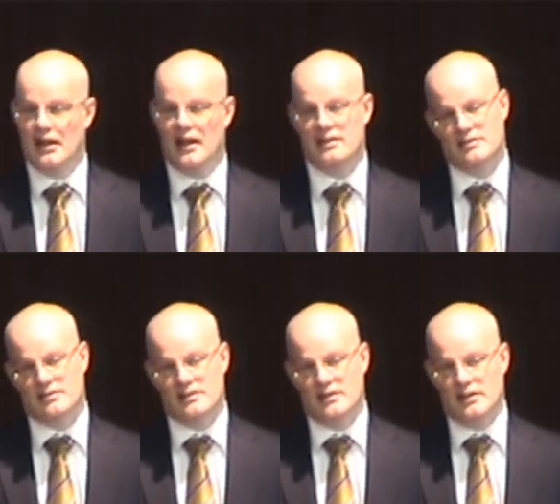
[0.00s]
and
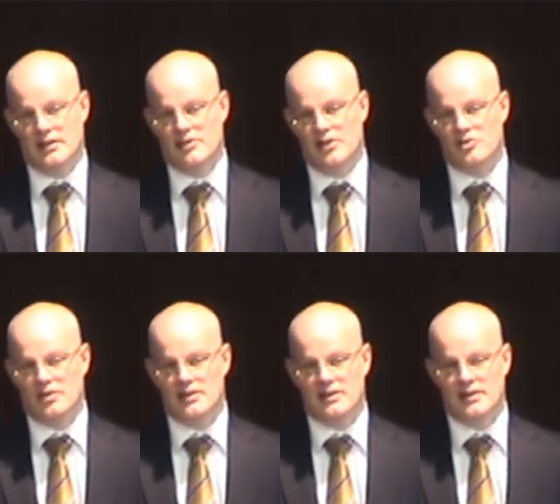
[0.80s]

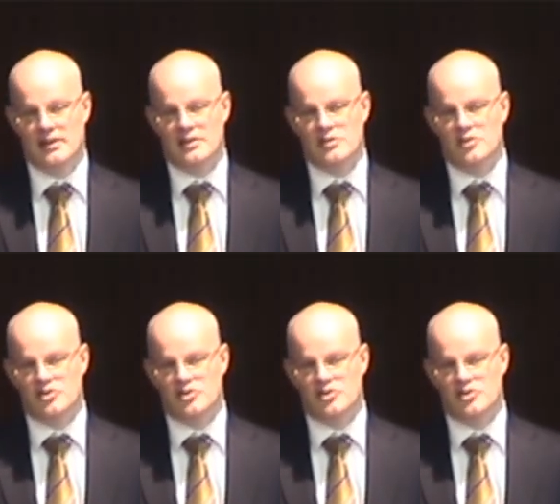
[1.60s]
eventually to